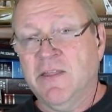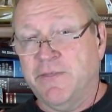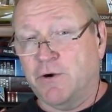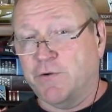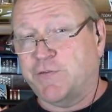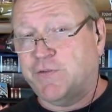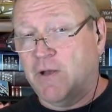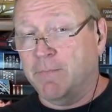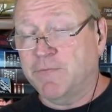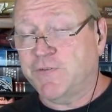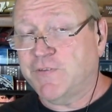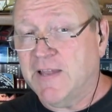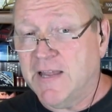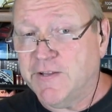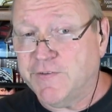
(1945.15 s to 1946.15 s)
There are some
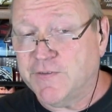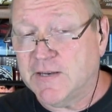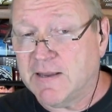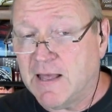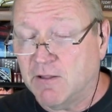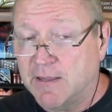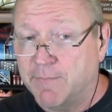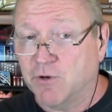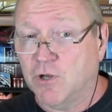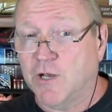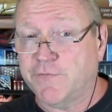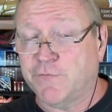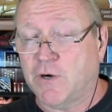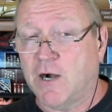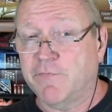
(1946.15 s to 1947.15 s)
states that got lemon
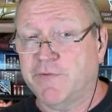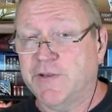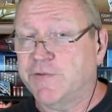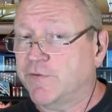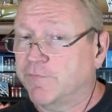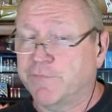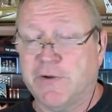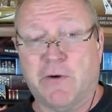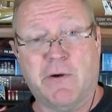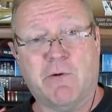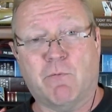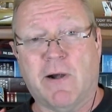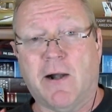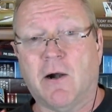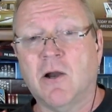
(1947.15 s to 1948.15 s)
laws for RVs, very
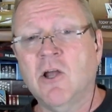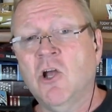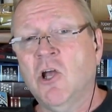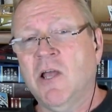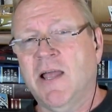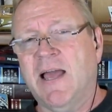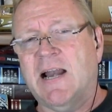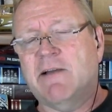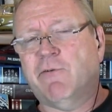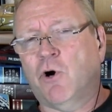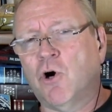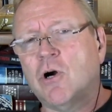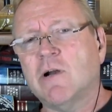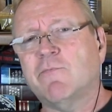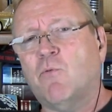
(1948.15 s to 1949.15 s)
rare. And I've
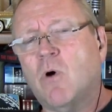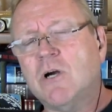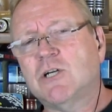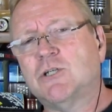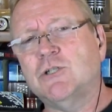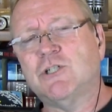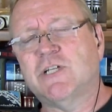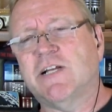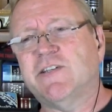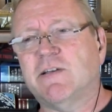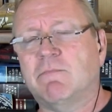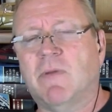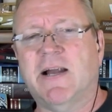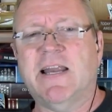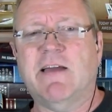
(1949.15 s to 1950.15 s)
heard of 1 or 2 states
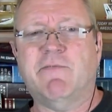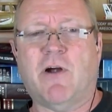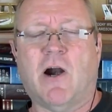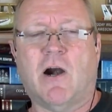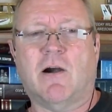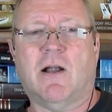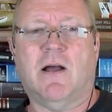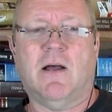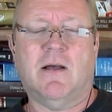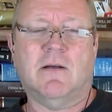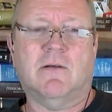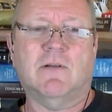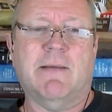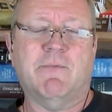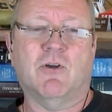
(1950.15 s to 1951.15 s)
that might have
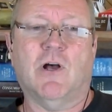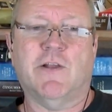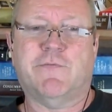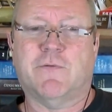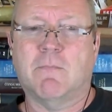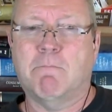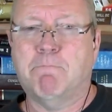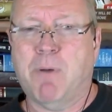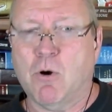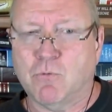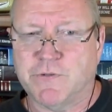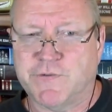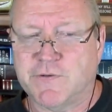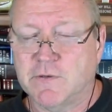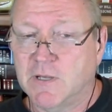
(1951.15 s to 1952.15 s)
lemon laws for
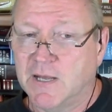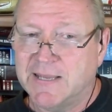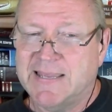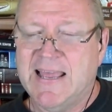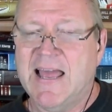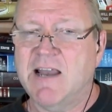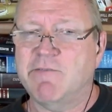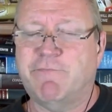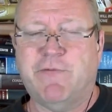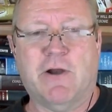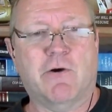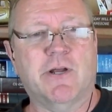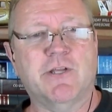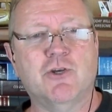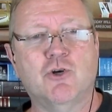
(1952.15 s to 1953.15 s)
boats. Again,
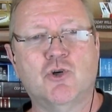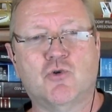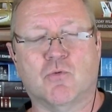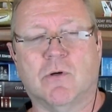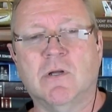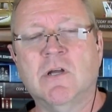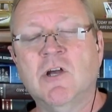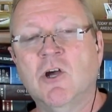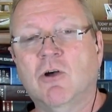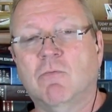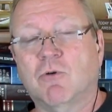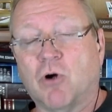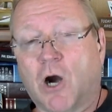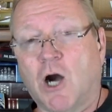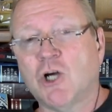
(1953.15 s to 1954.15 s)
very unusual.
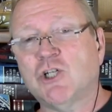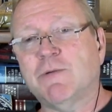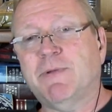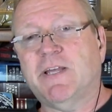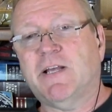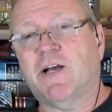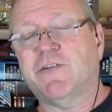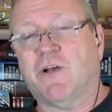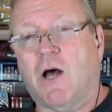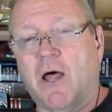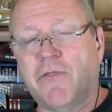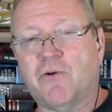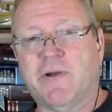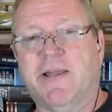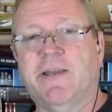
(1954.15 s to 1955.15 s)
Largely because
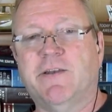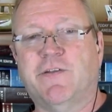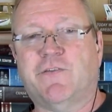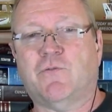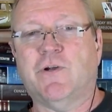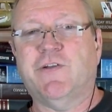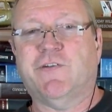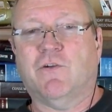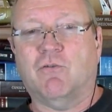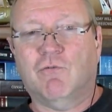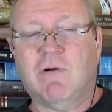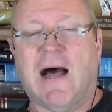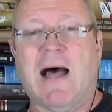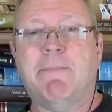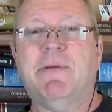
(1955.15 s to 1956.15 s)
other industries
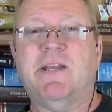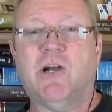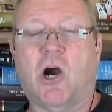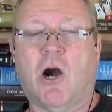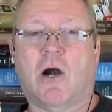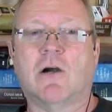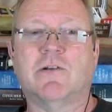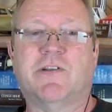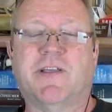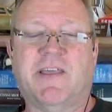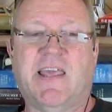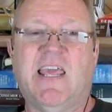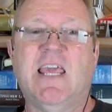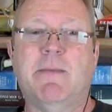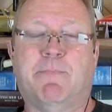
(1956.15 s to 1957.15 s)
lobbied hard to
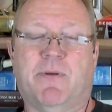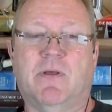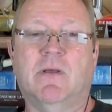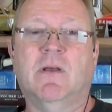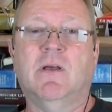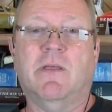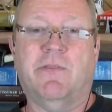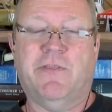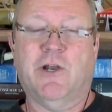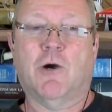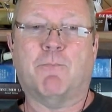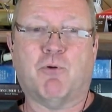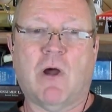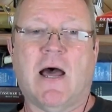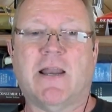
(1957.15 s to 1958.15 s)
keep
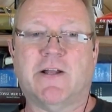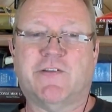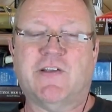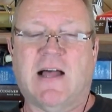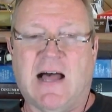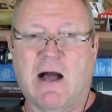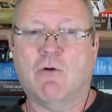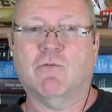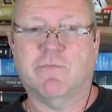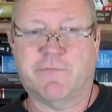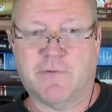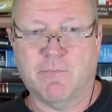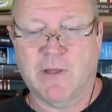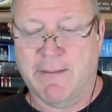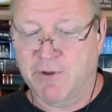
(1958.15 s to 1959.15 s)
their products out
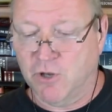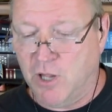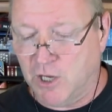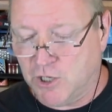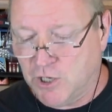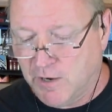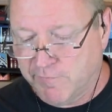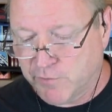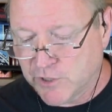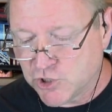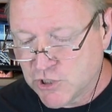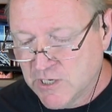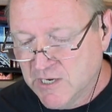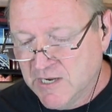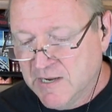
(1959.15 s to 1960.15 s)
from lemon law
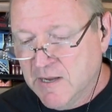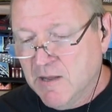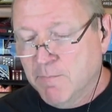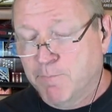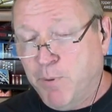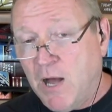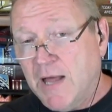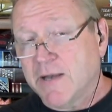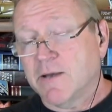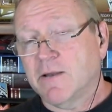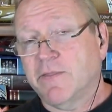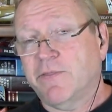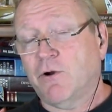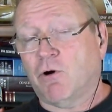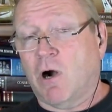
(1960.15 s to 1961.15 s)
coverage. But
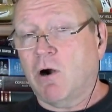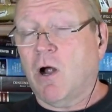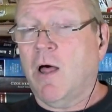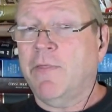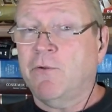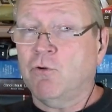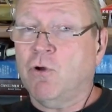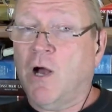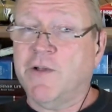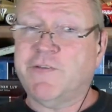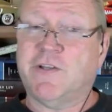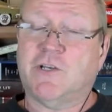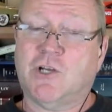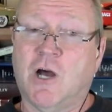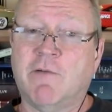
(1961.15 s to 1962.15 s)
there are other laws
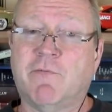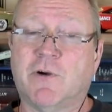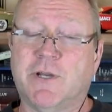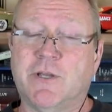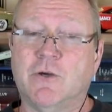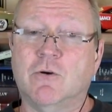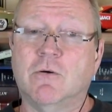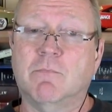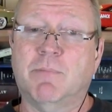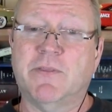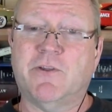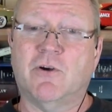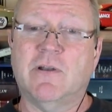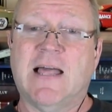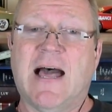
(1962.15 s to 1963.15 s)
that cover you, but
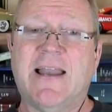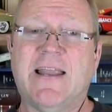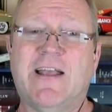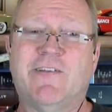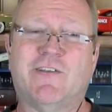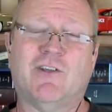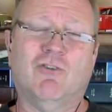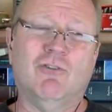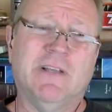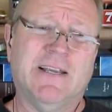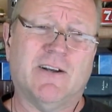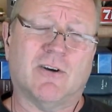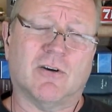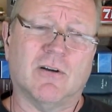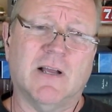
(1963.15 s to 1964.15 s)
they're not as
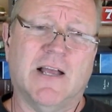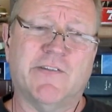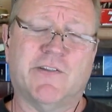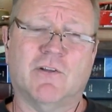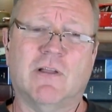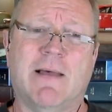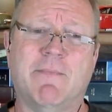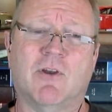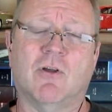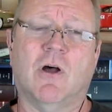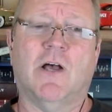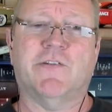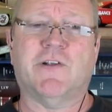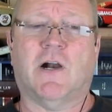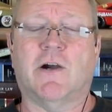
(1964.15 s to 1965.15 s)
clear as the lemon
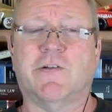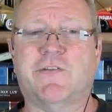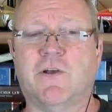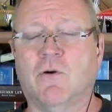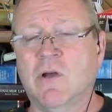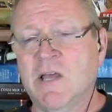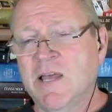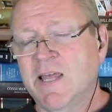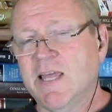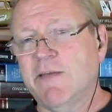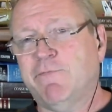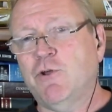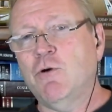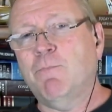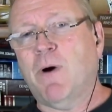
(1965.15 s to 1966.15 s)
laws are. So
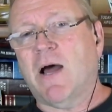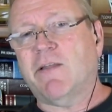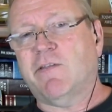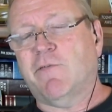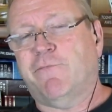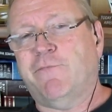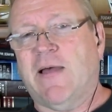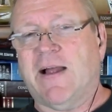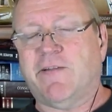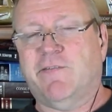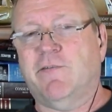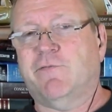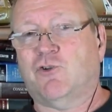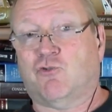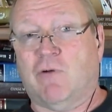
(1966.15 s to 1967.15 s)
if you bought a
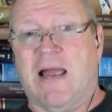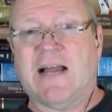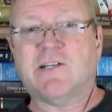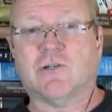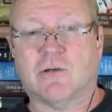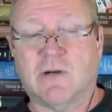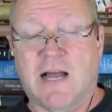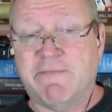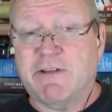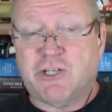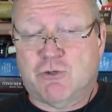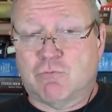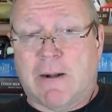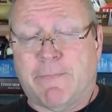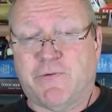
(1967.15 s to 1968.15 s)
defective tractor, I've
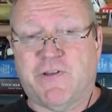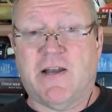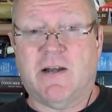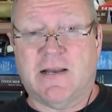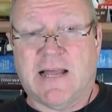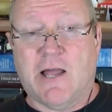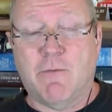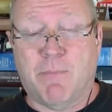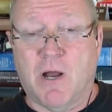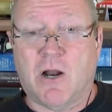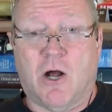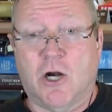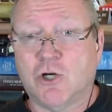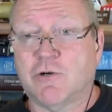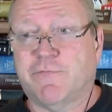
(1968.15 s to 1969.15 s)
actually represented a guy who bought
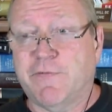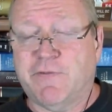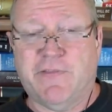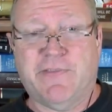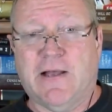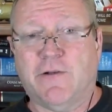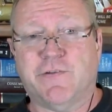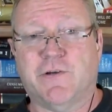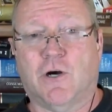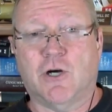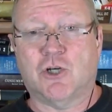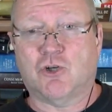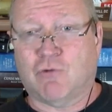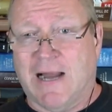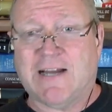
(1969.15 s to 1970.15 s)
a
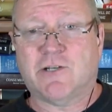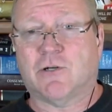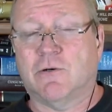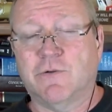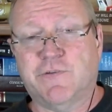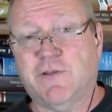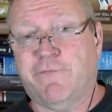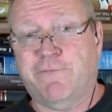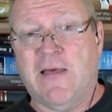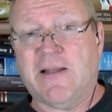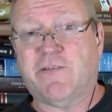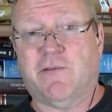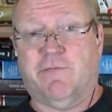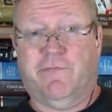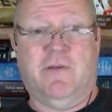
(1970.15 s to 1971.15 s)
$150,000 tractor and was
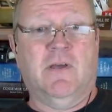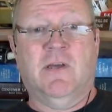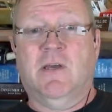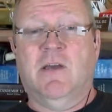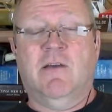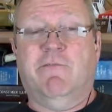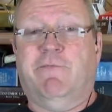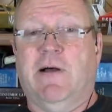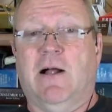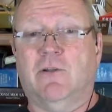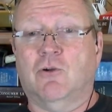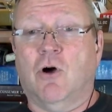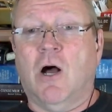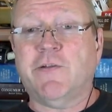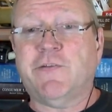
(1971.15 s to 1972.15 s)
defective. Filed
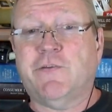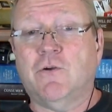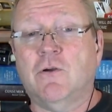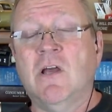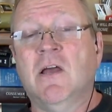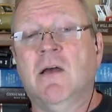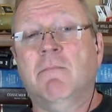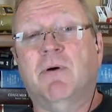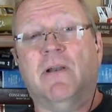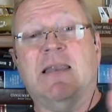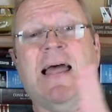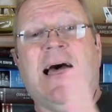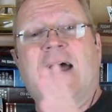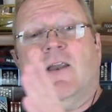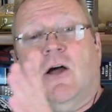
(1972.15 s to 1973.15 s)
a lawsuit, but
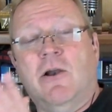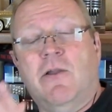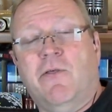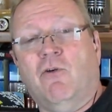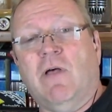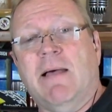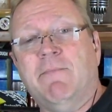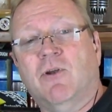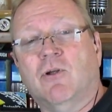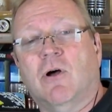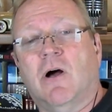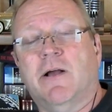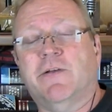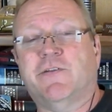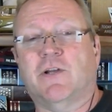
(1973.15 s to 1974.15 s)
not under the Lemon
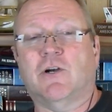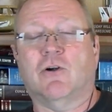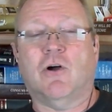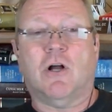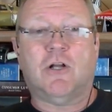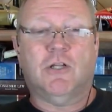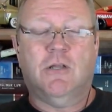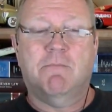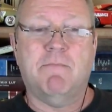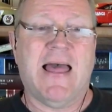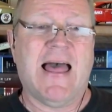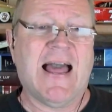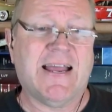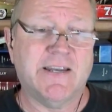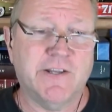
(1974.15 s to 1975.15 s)
Law, is under a law called the
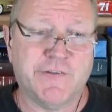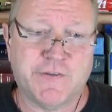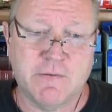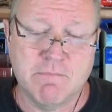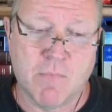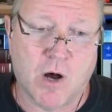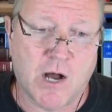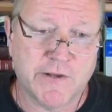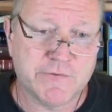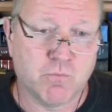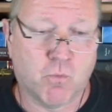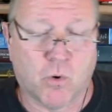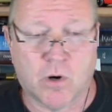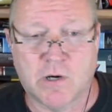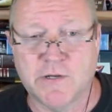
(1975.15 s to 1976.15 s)
Magnuson-Moss
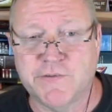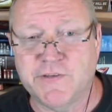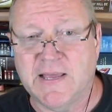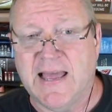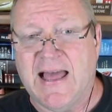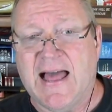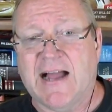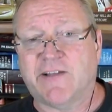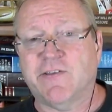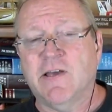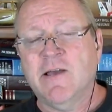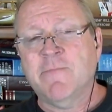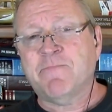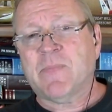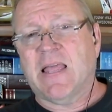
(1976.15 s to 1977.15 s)
Warranty Act.
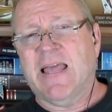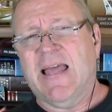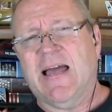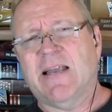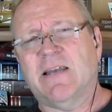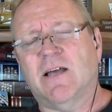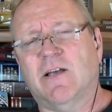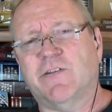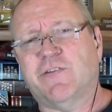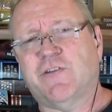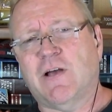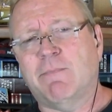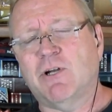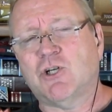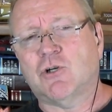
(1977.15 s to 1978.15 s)
And
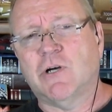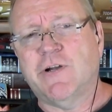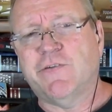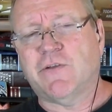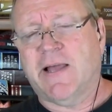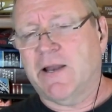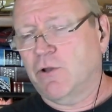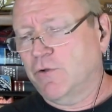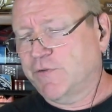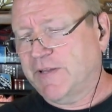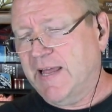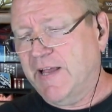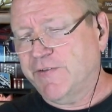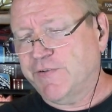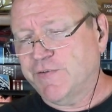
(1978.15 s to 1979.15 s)
some attorneys will handle those
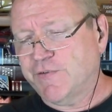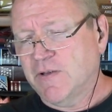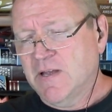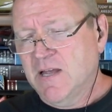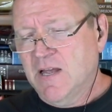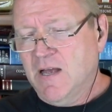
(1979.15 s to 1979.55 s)
cases.